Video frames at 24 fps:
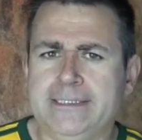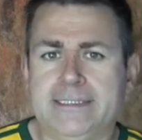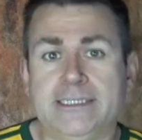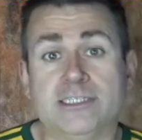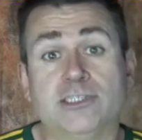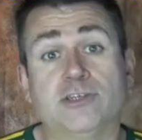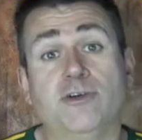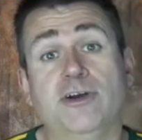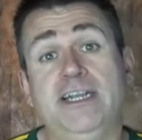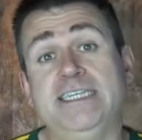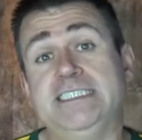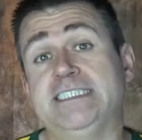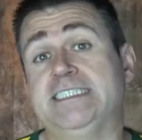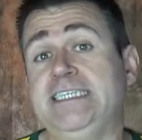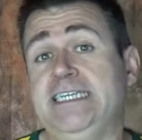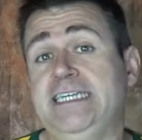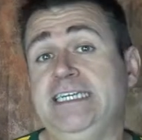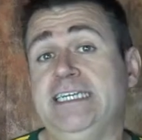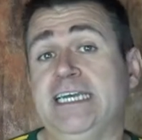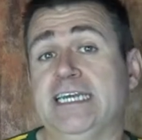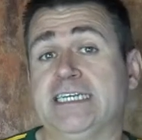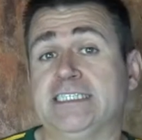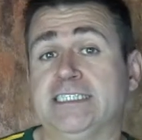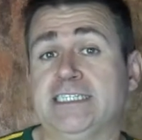There's a great
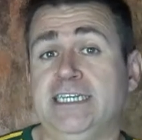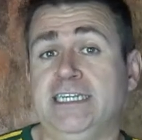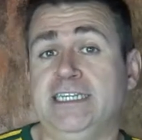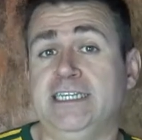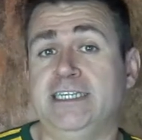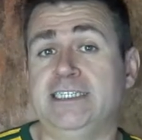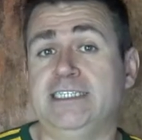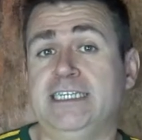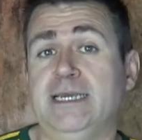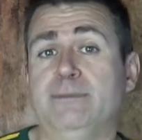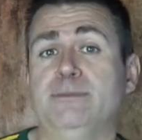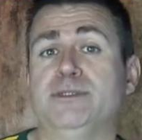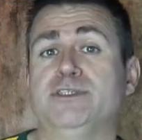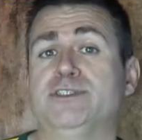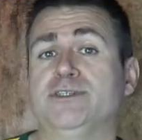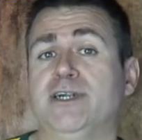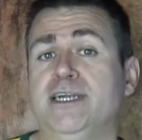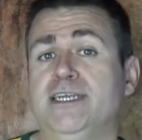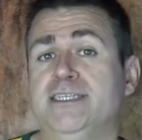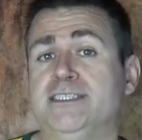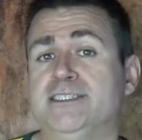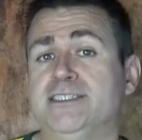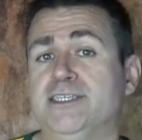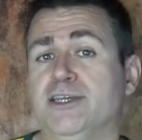scene actually that
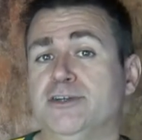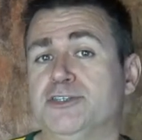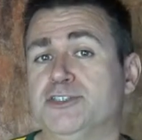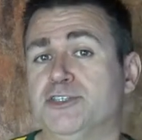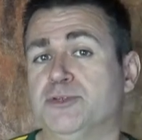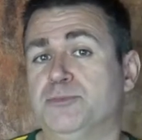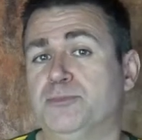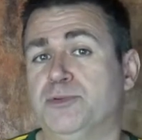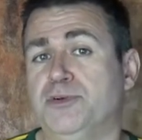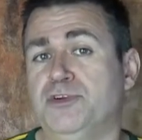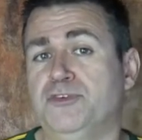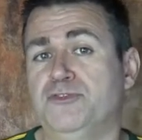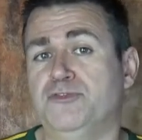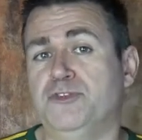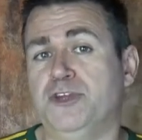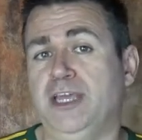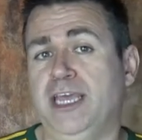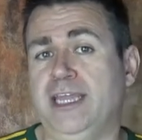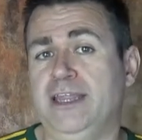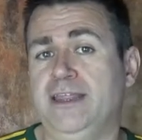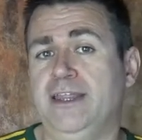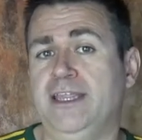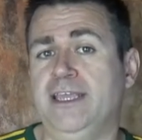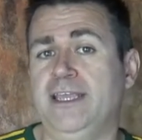demonstrates social proof
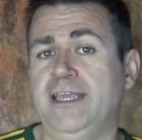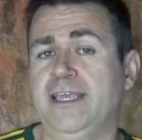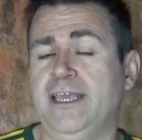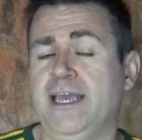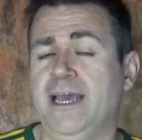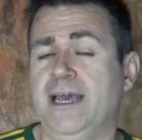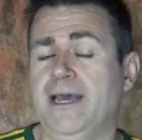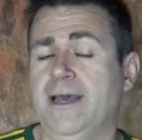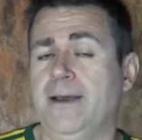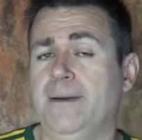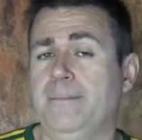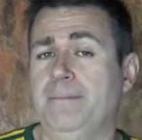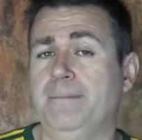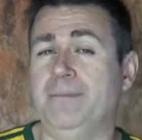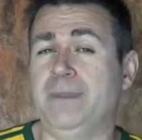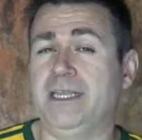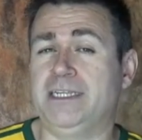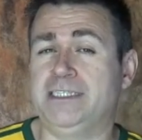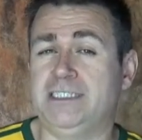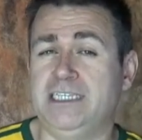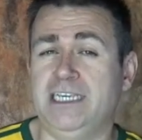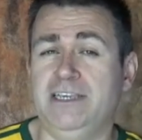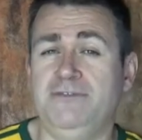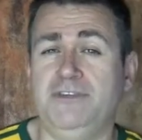in the um,
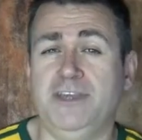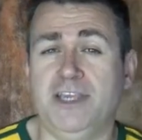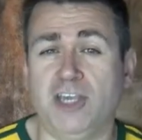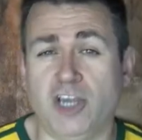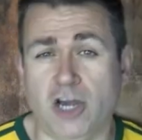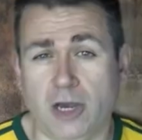TV